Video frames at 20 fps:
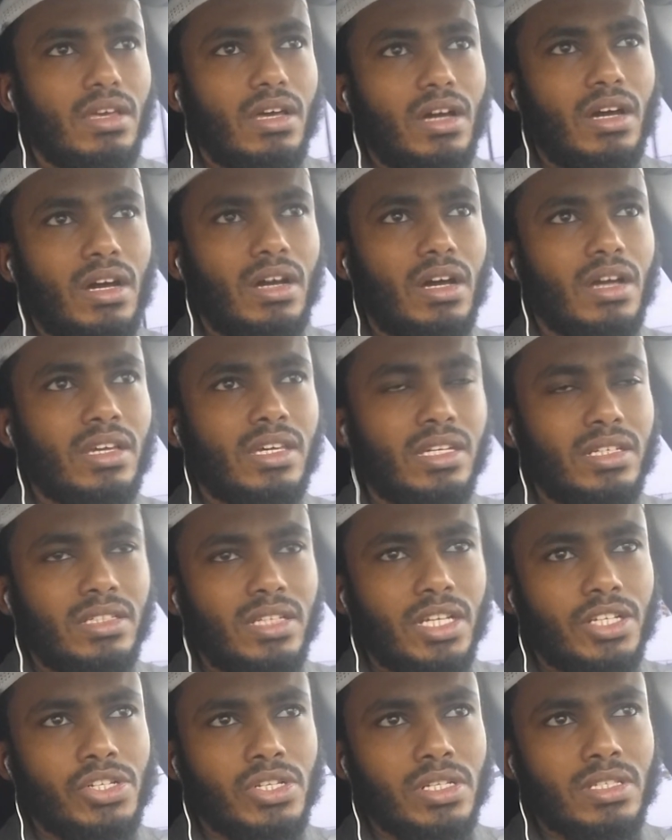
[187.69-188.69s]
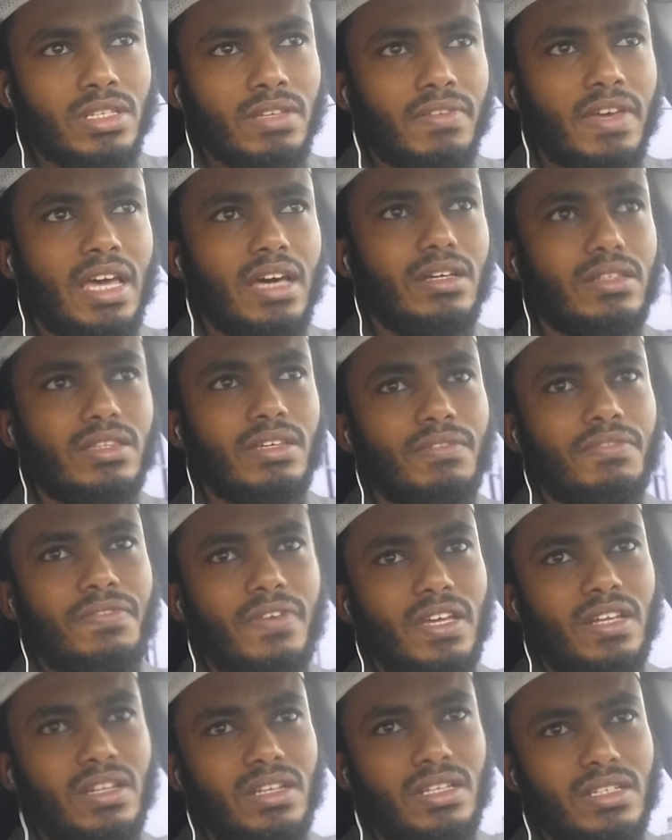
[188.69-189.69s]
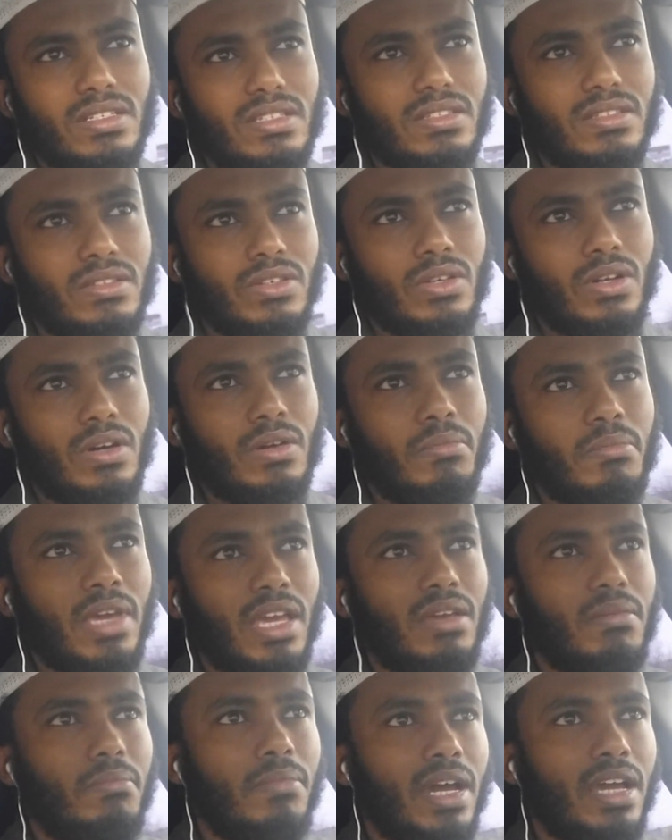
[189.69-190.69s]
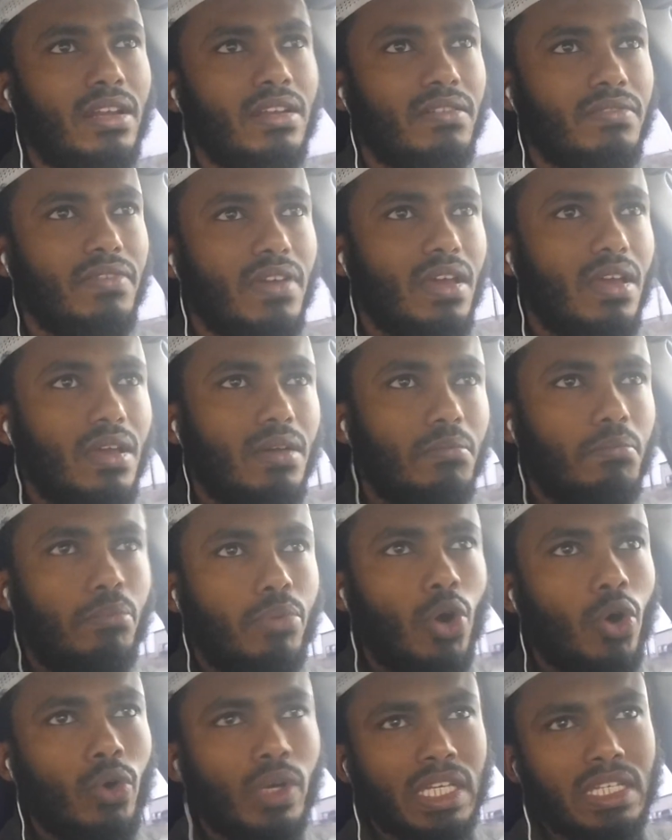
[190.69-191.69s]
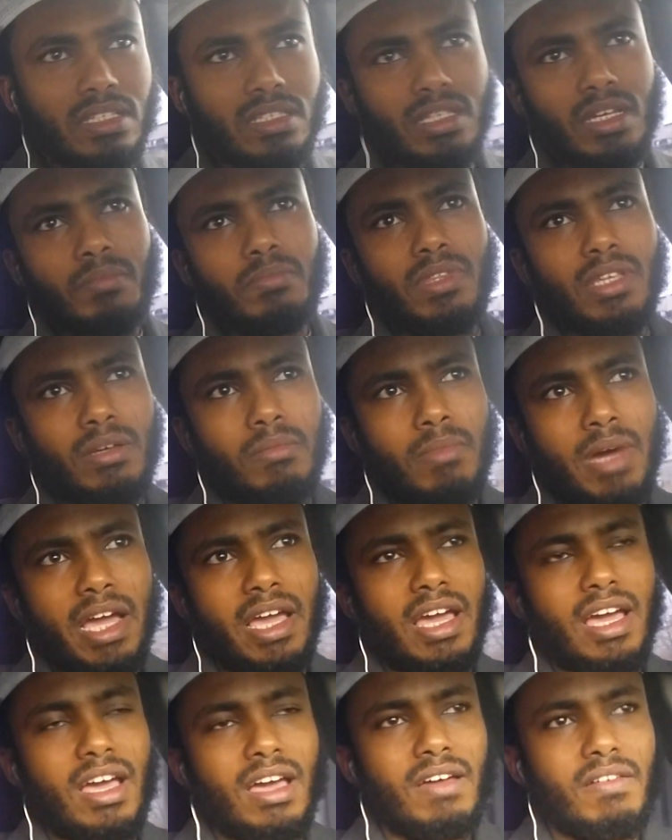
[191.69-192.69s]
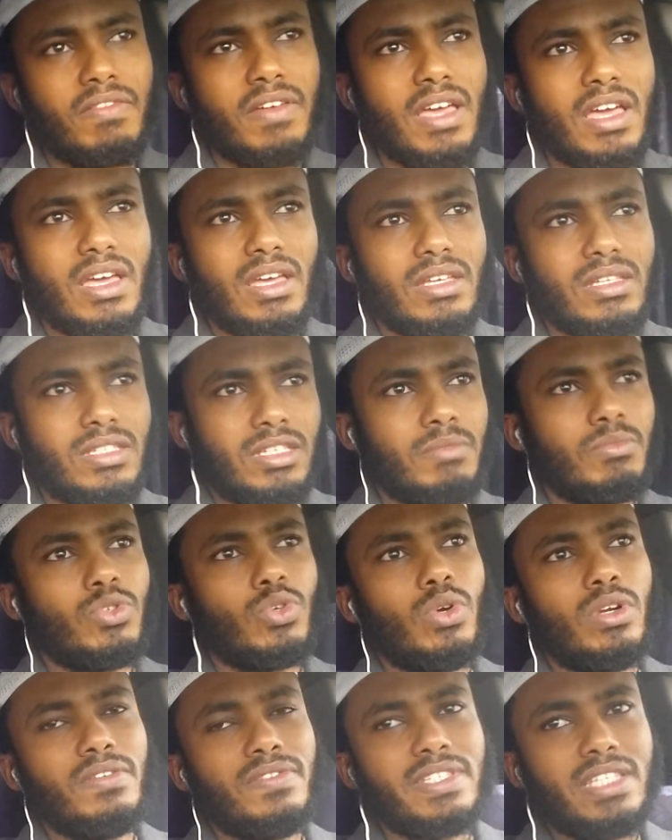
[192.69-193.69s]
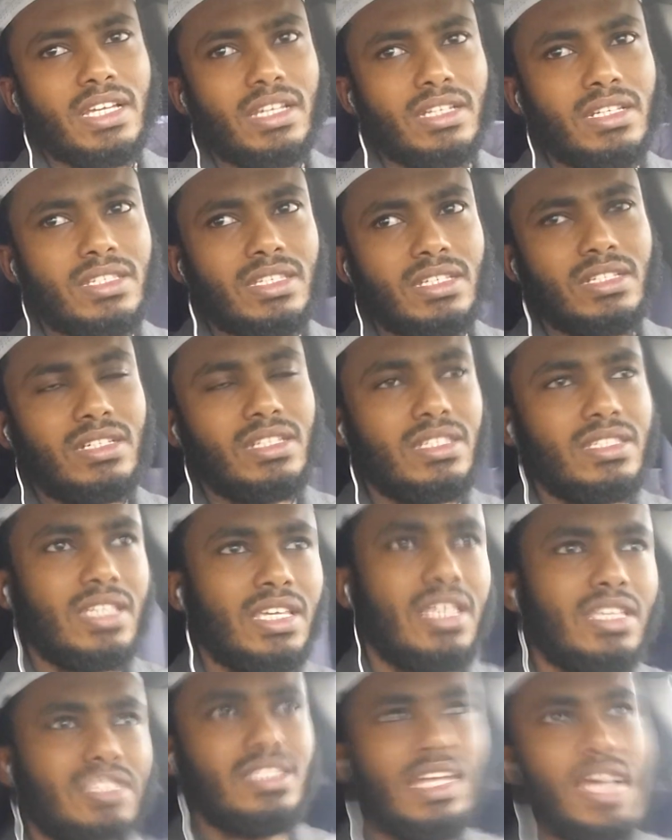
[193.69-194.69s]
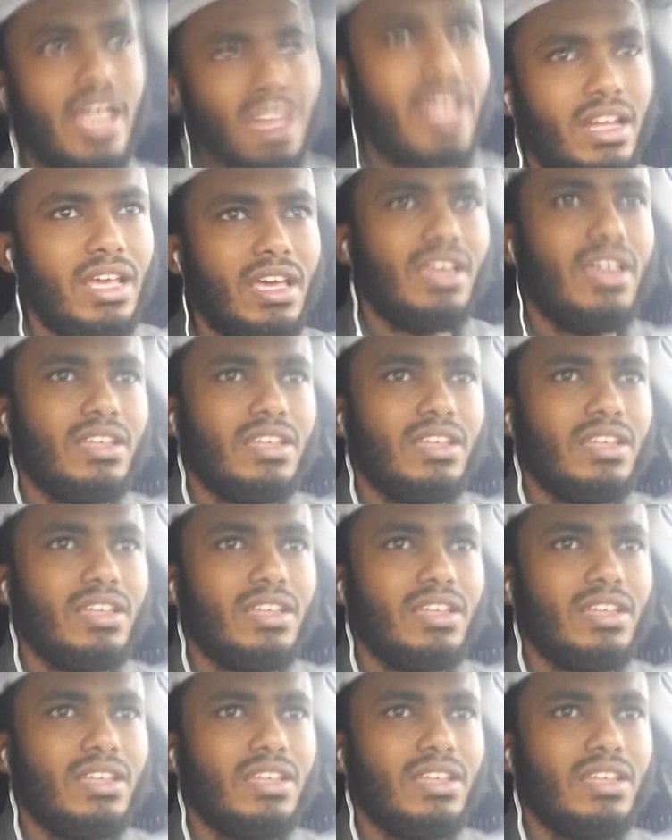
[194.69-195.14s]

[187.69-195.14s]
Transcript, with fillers: uh, conditions of health and fitness, you know, may, might have broken something, might have some sort of sickness and disease that